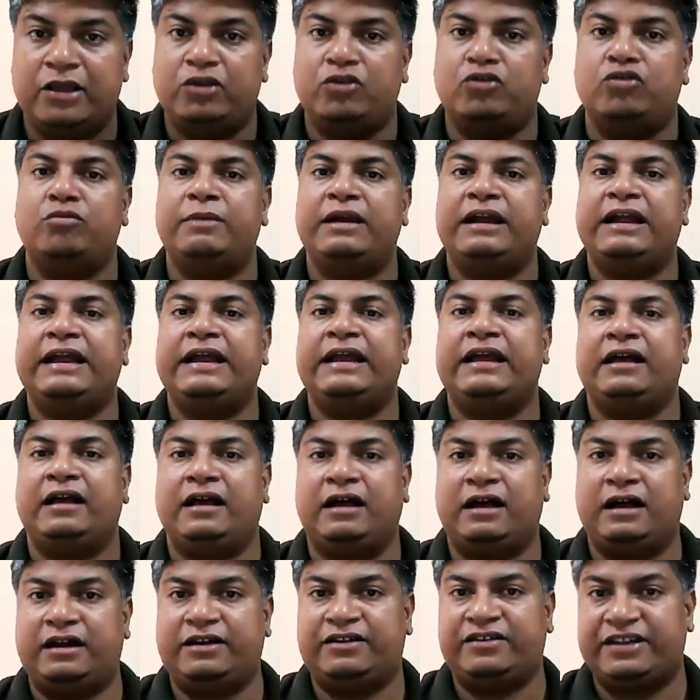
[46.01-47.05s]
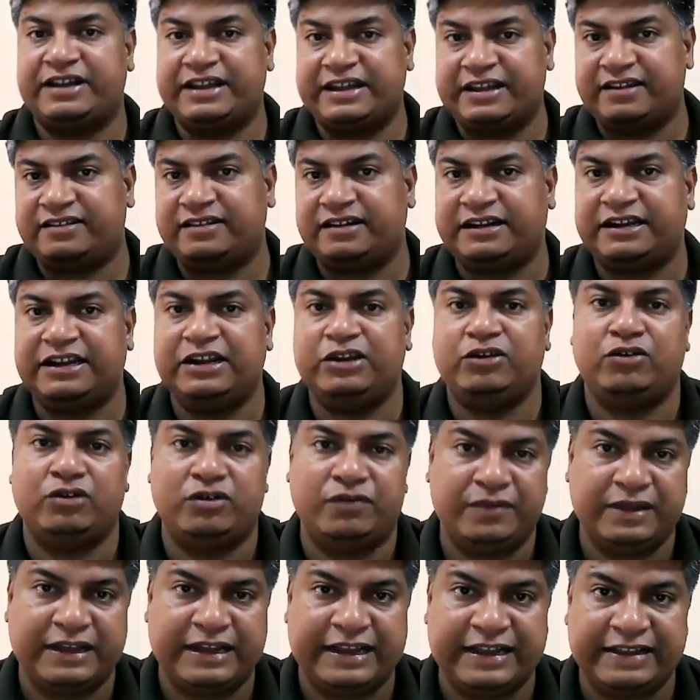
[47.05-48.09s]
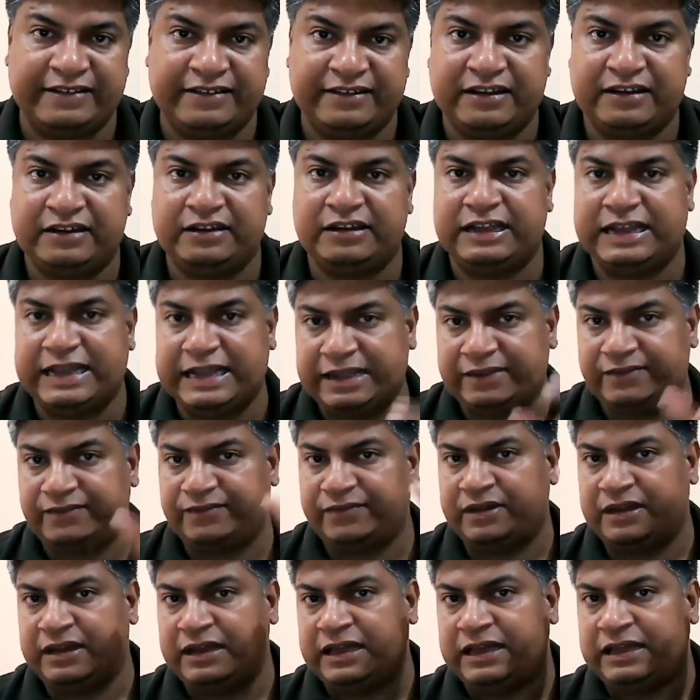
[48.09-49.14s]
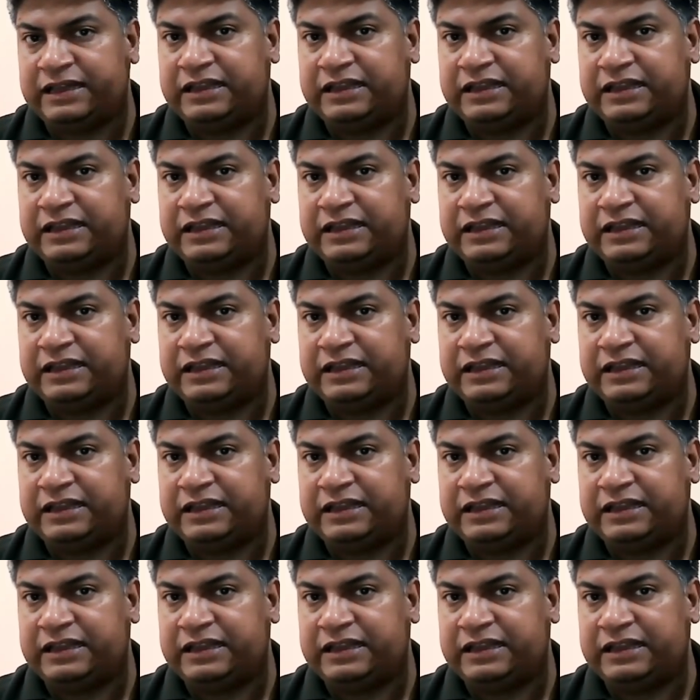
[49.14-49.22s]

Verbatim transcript: You may uh, trigger certain notifications if